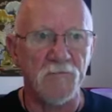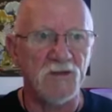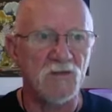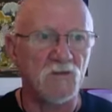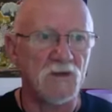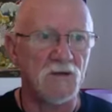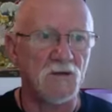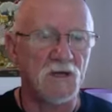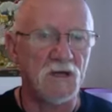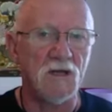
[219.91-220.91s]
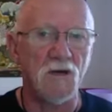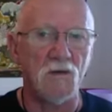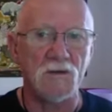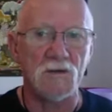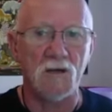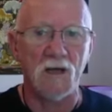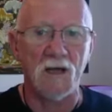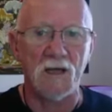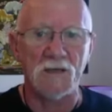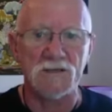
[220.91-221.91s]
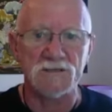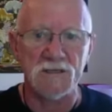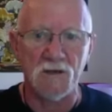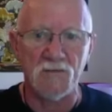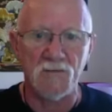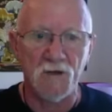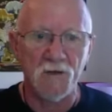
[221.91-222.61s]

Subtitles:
between your ego and your higher self,